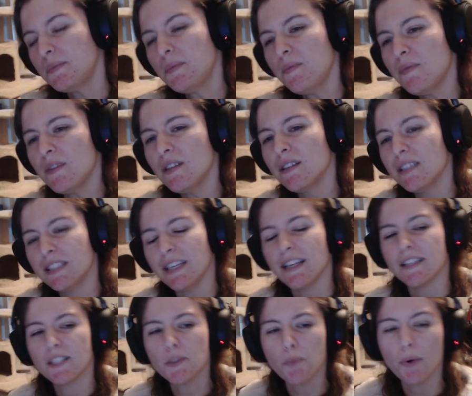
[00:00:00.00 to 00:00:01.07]
I'm gonna say
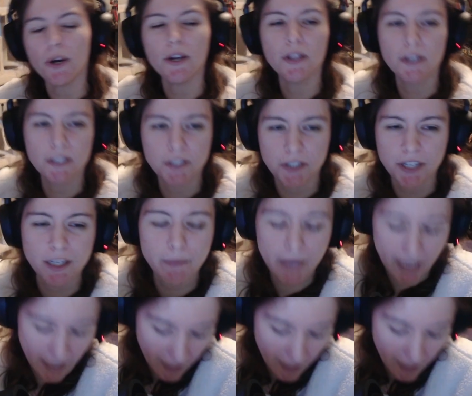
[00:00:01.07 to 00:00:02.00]
that spoilers are gonna be a